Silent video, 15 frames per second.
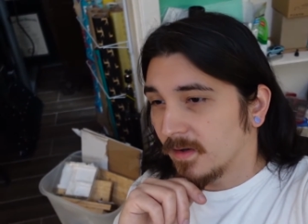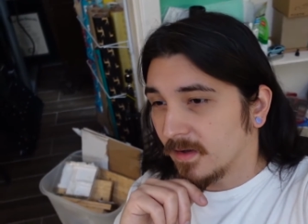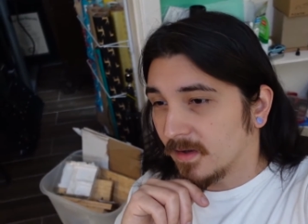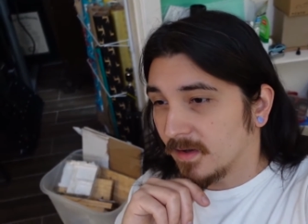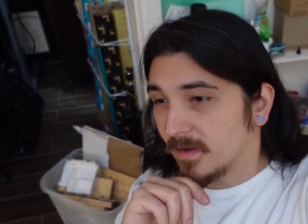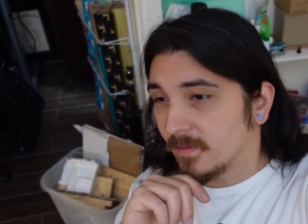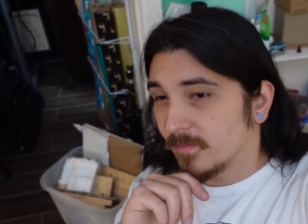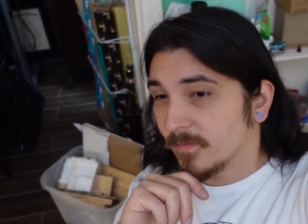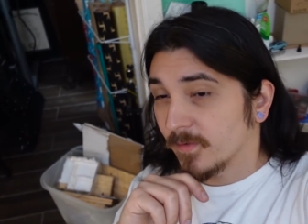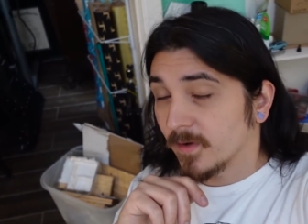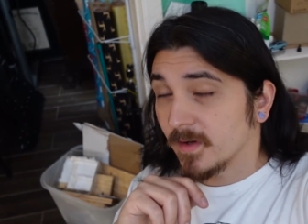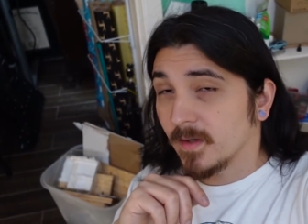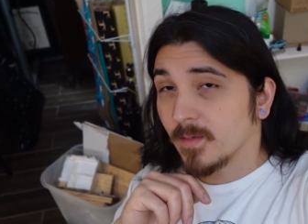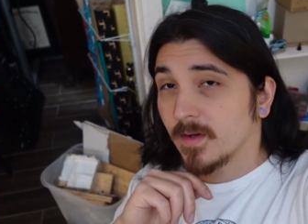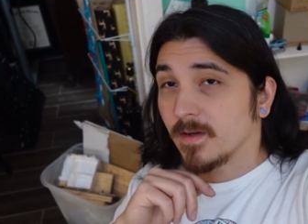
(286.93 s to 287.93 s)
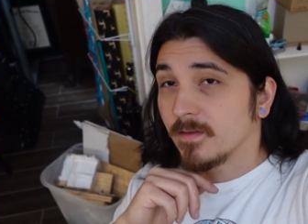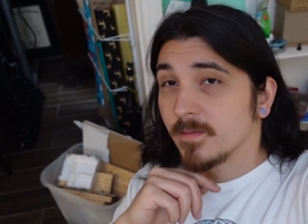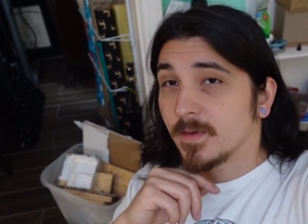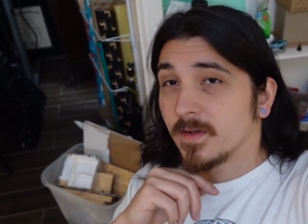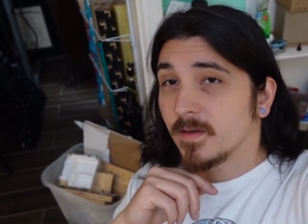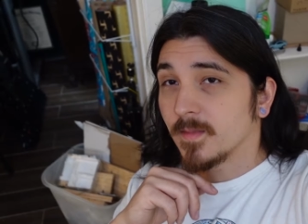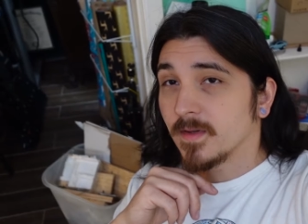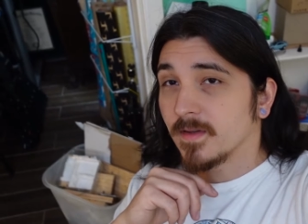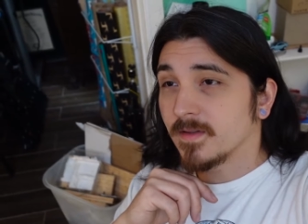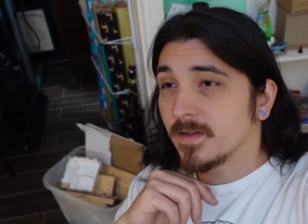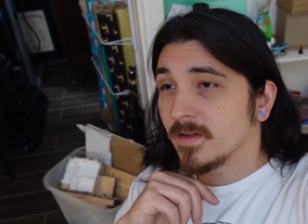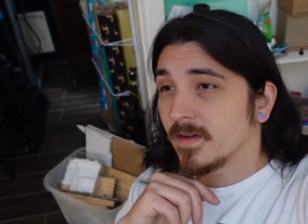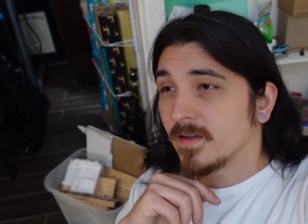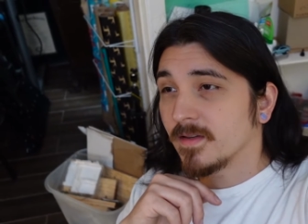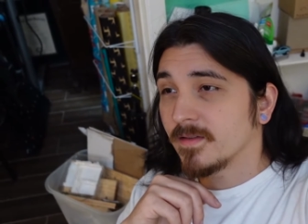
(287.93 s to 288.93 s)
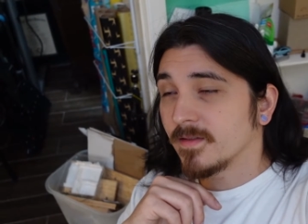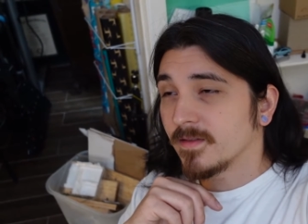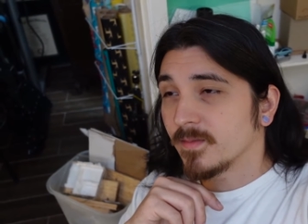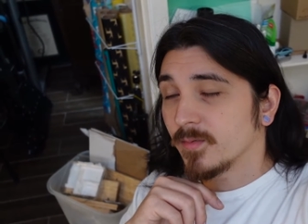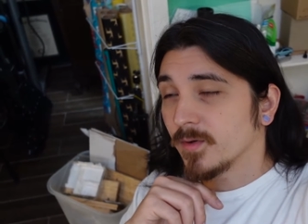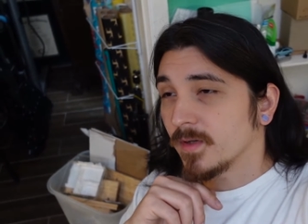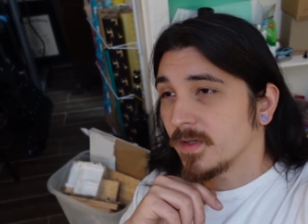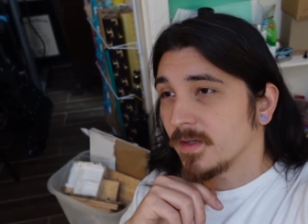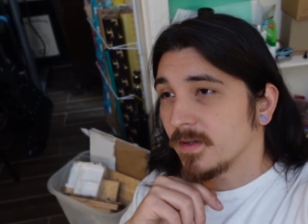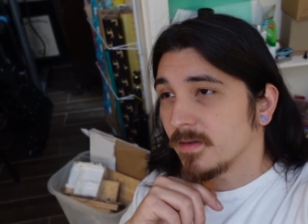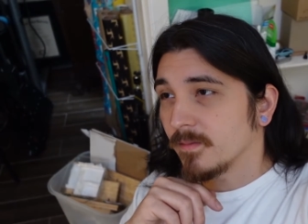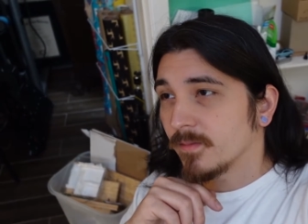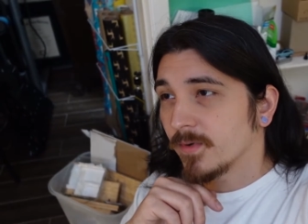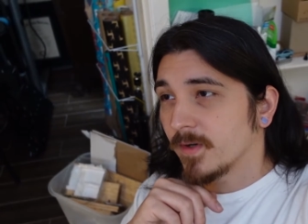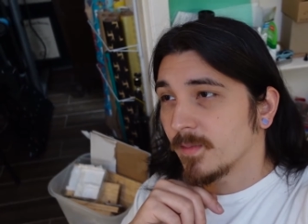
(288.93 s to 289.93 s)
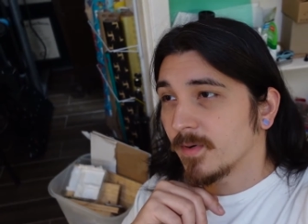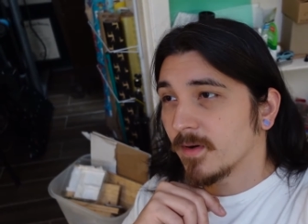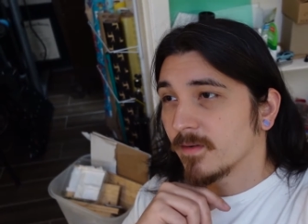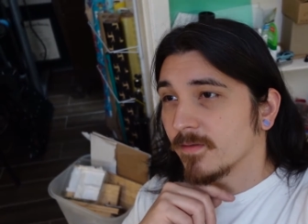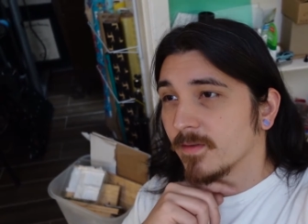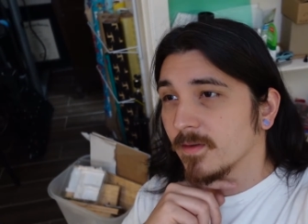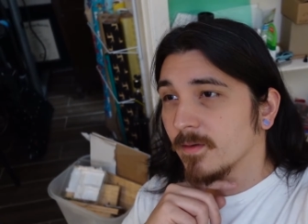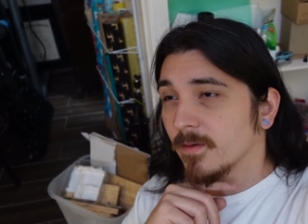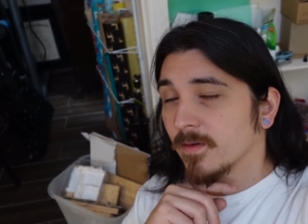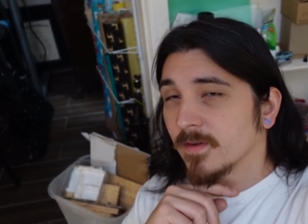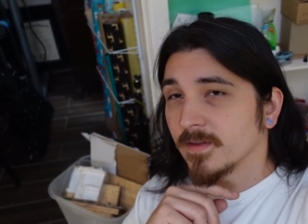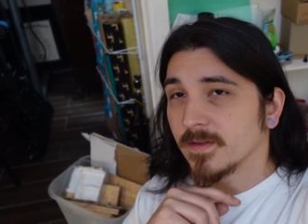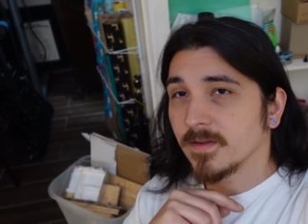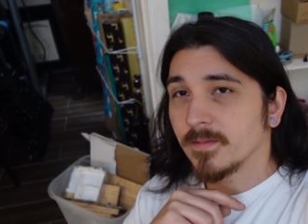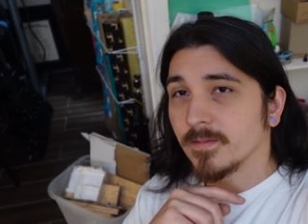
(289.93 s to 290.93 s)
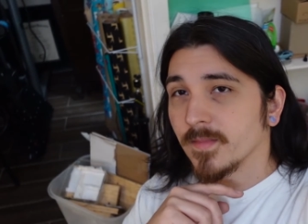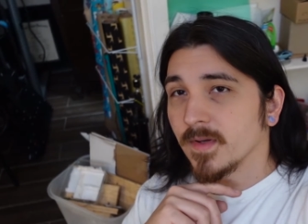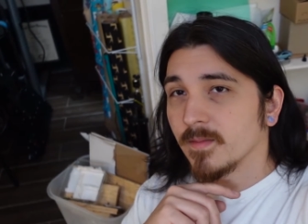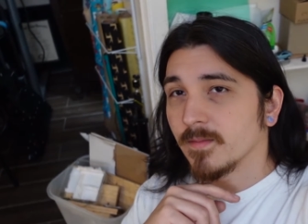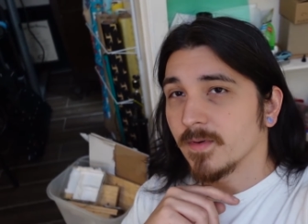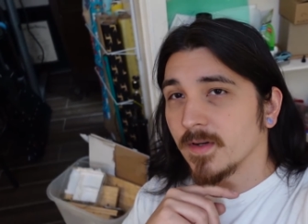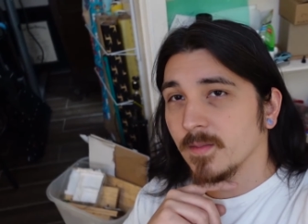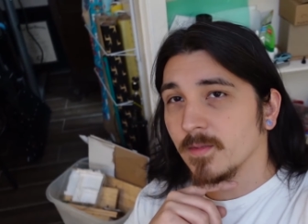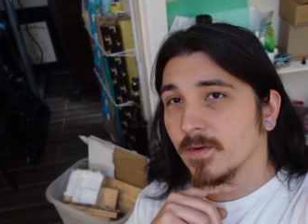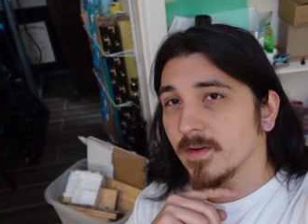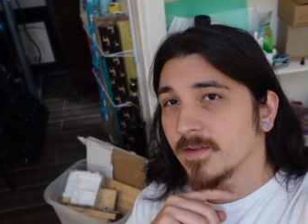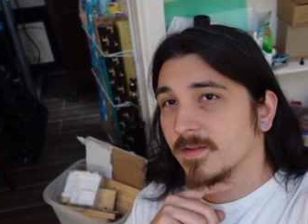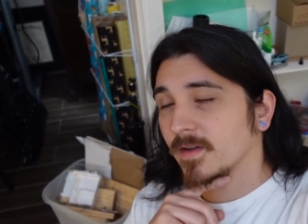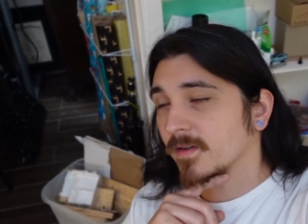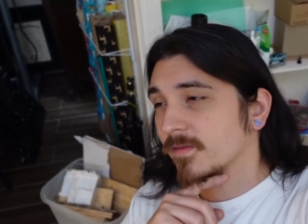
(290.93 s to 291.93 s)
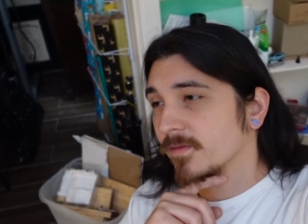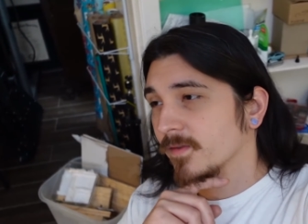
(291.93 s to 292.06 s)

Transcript: Um, for anybody who's been in the military, this is pretty pretty par for the course and, and pretty boring stuff.